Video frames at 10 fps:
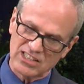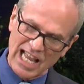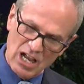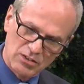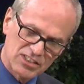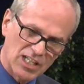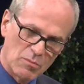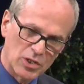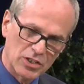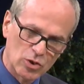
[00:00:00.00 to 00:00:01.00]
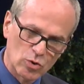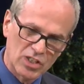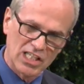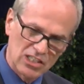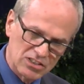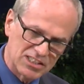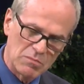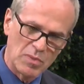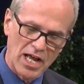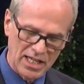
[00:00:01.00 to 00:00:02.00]
down someone who killed
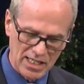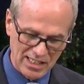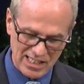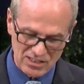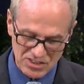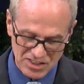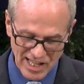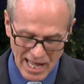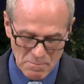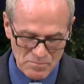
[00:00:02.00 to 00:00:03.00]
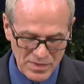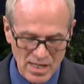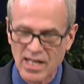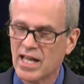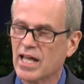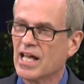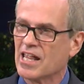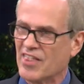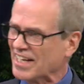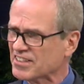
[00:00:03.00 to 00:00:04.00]
somebody and kills them,
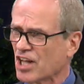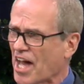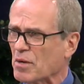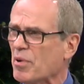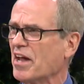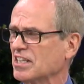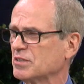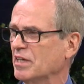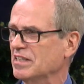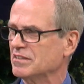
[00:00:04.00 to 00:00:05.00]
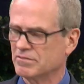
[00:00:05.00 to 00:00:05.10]
that's not a punishment.